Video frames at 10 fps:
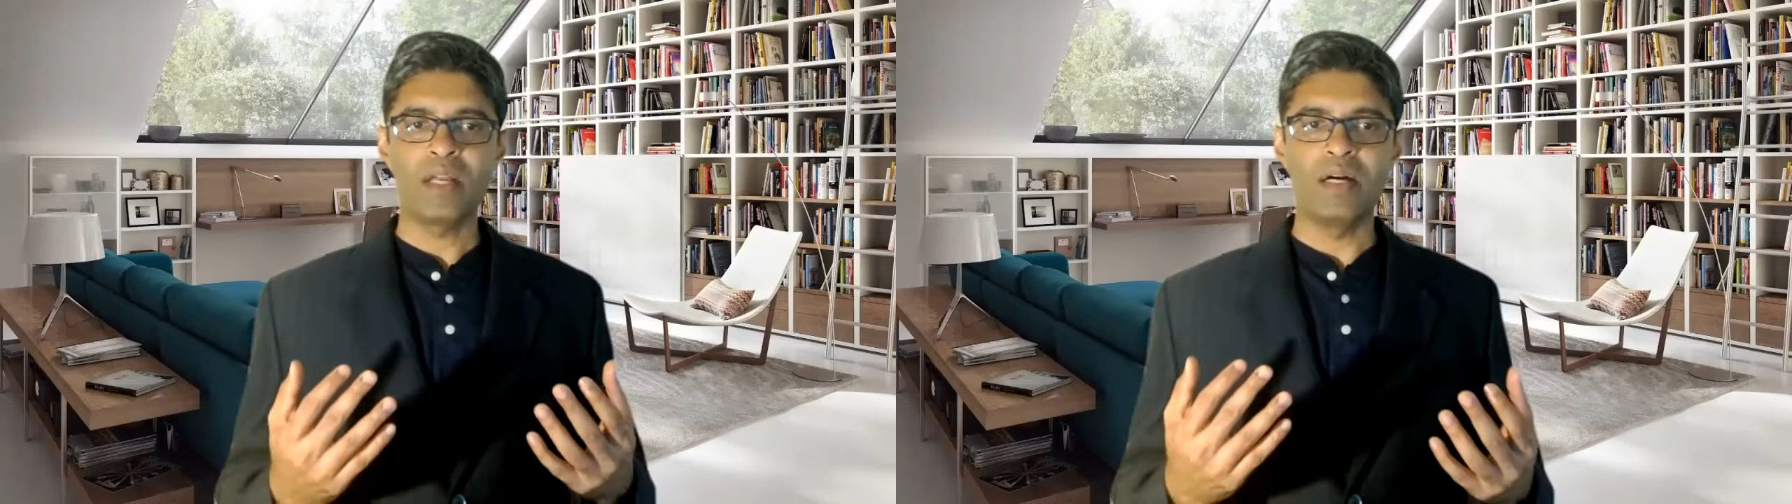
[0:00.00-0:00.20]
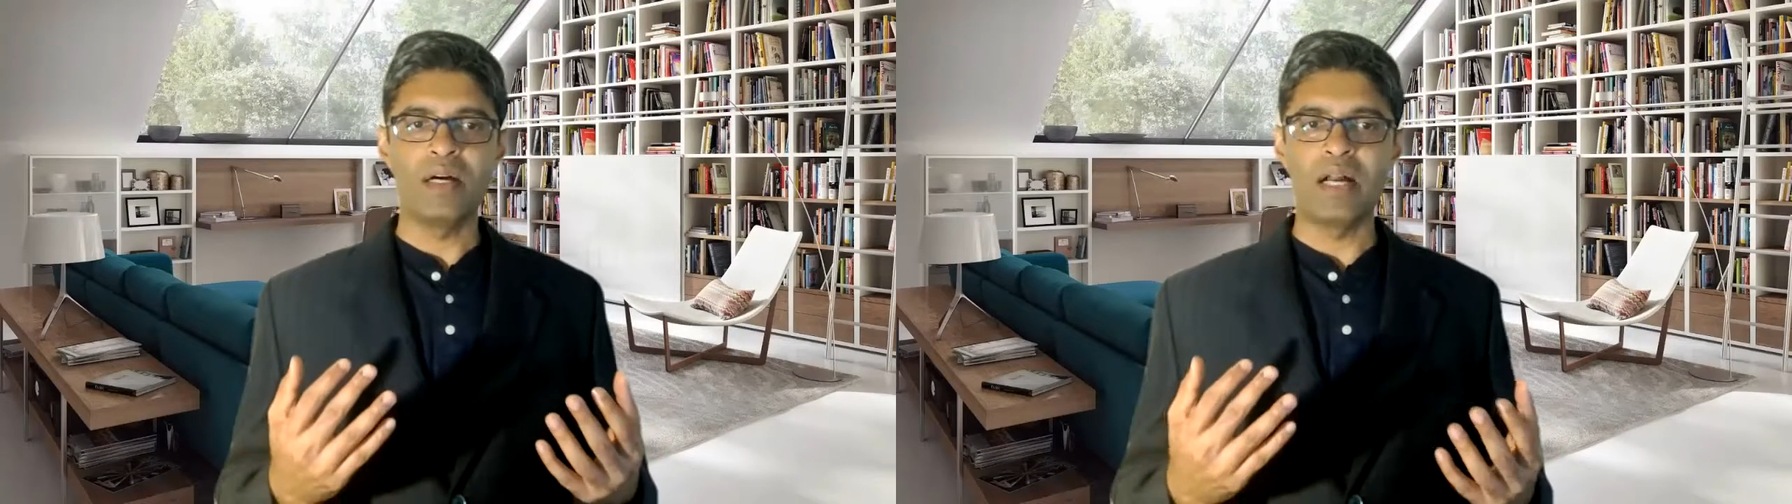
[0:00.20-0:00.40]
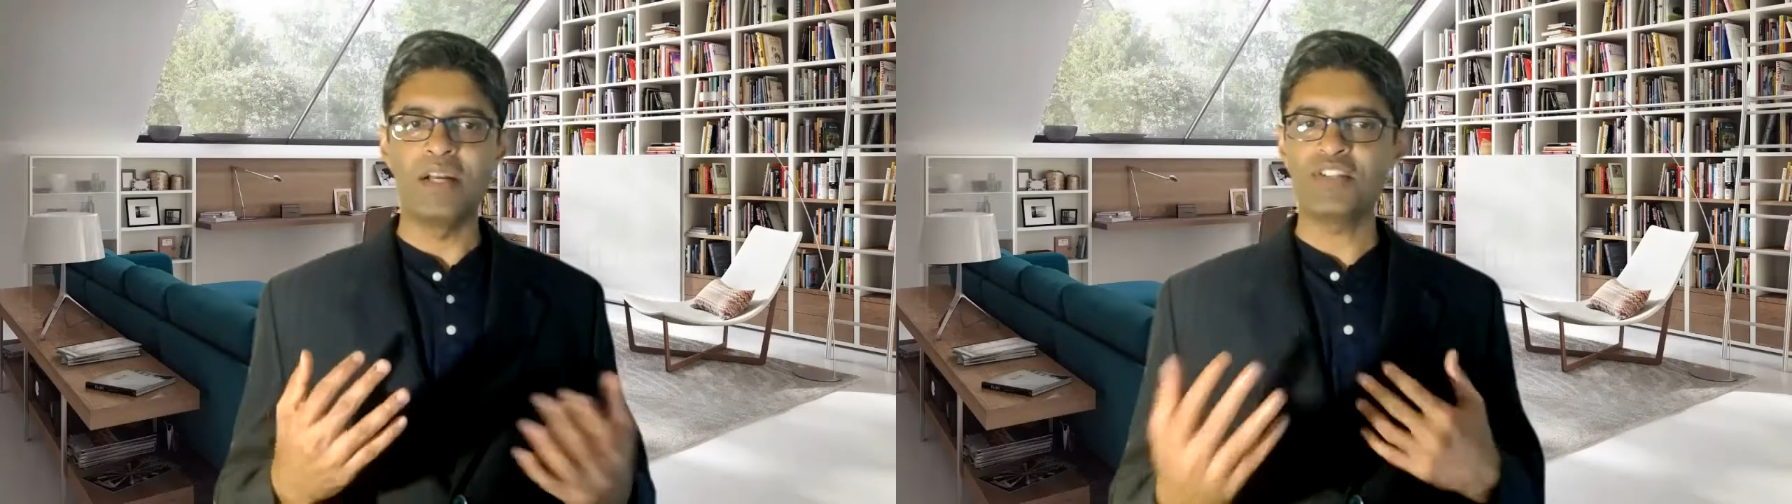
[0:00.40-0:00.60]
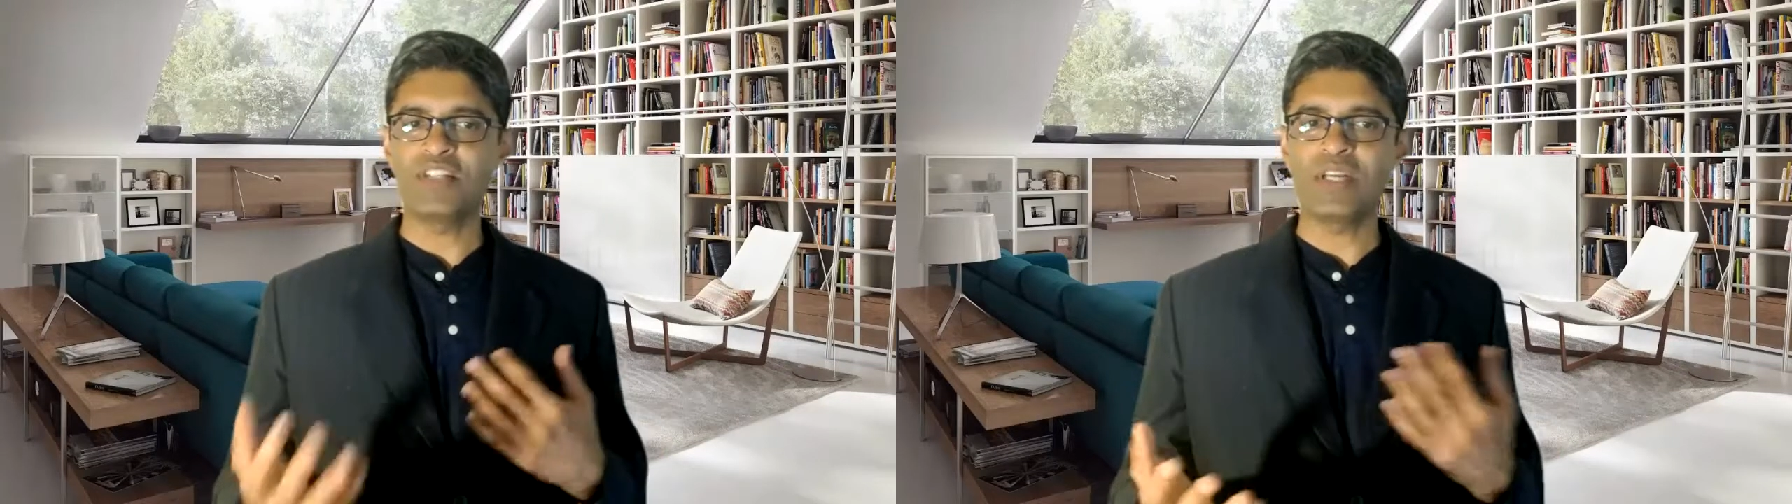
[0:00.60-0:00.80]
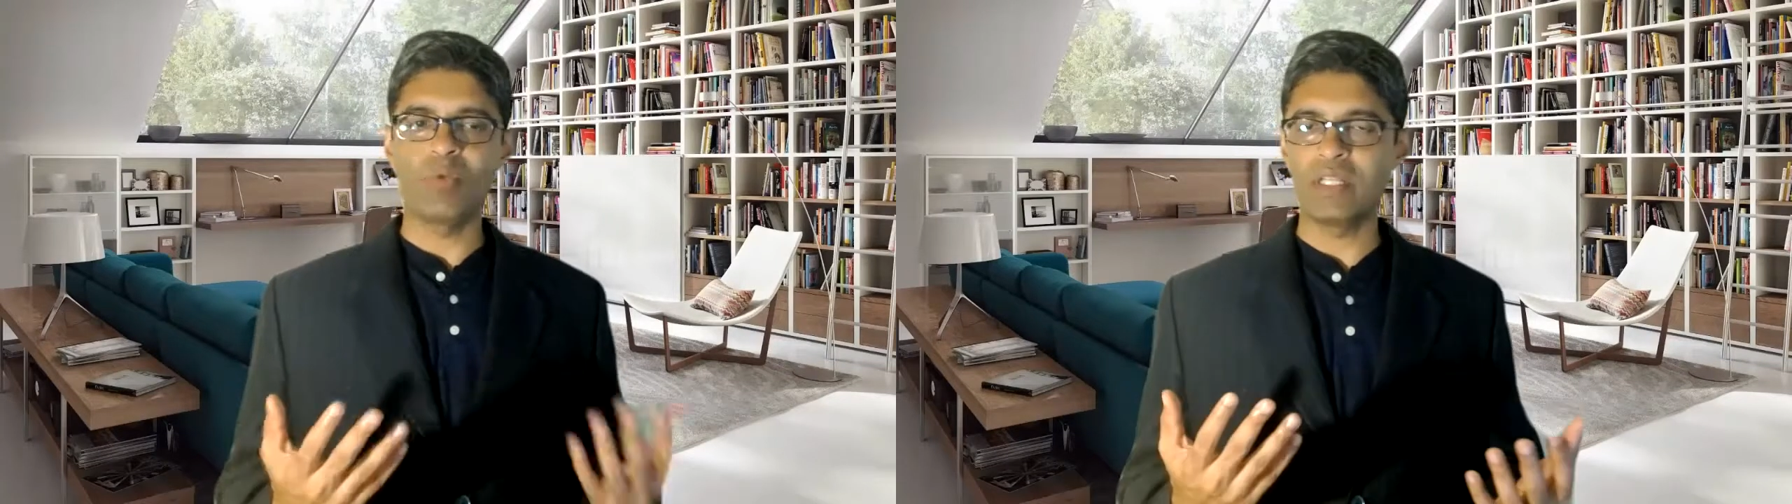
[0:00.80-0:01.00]

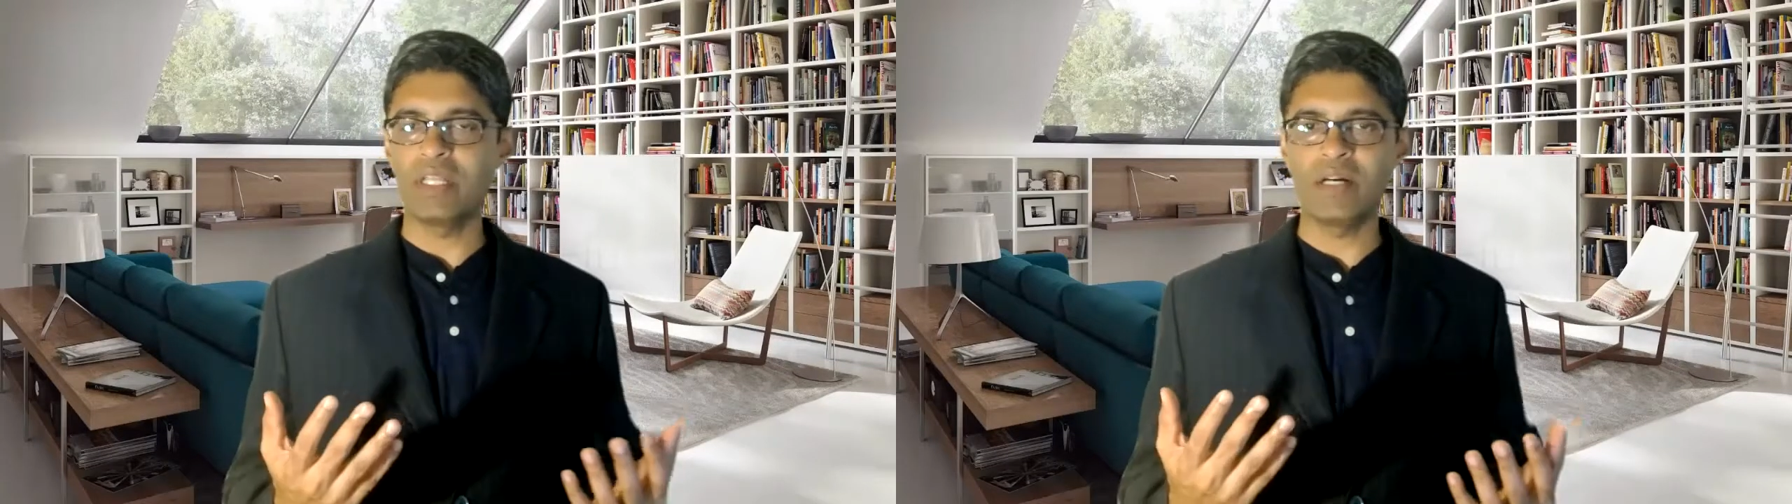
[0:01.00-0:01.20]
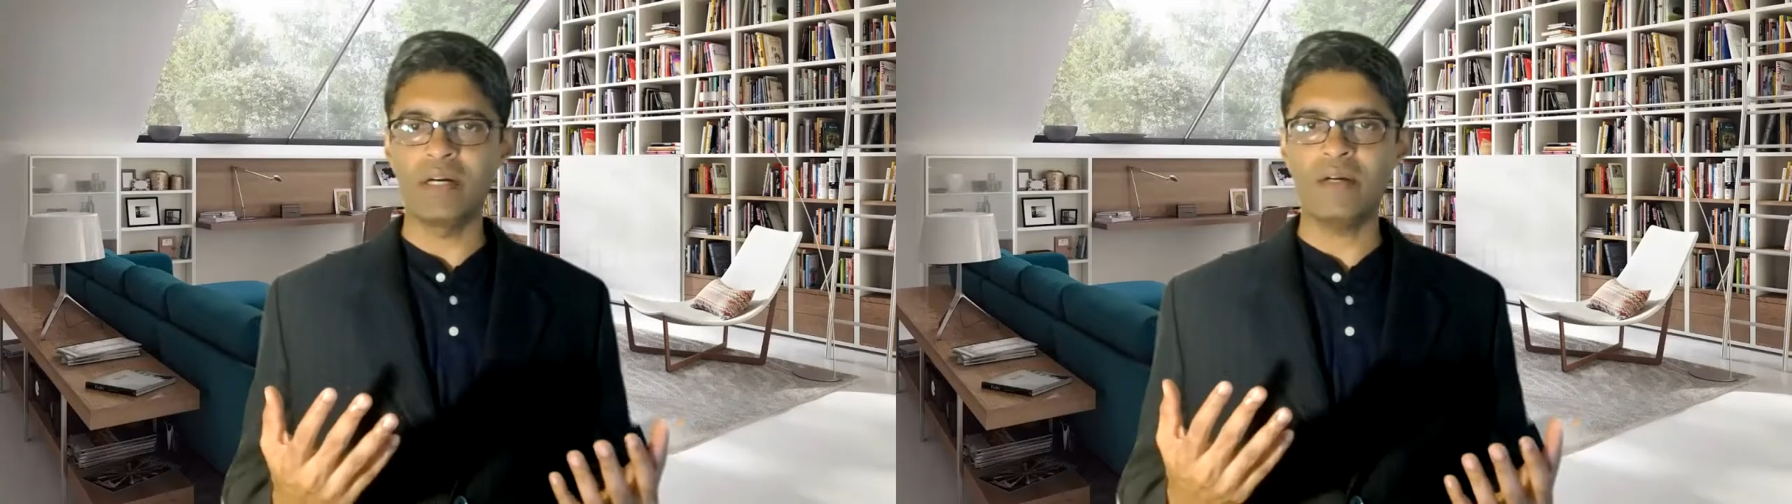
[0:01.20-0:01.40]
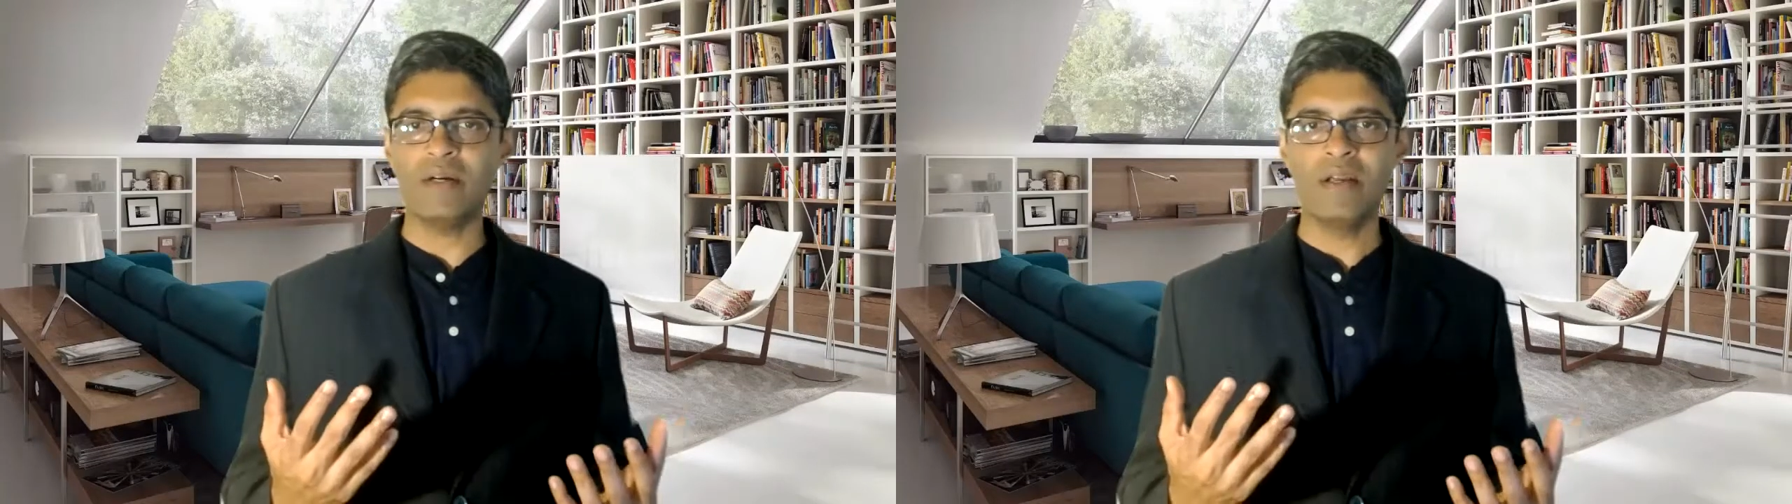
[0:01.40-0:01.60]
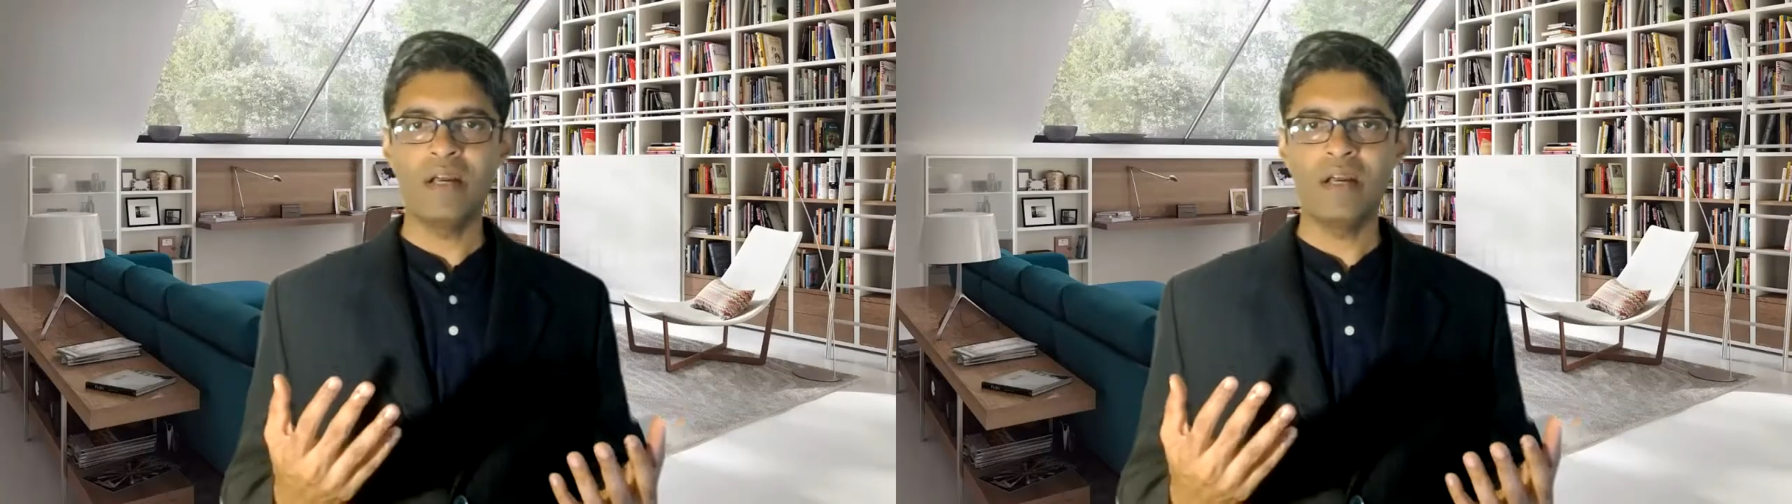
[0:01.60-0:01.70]
understand what they are,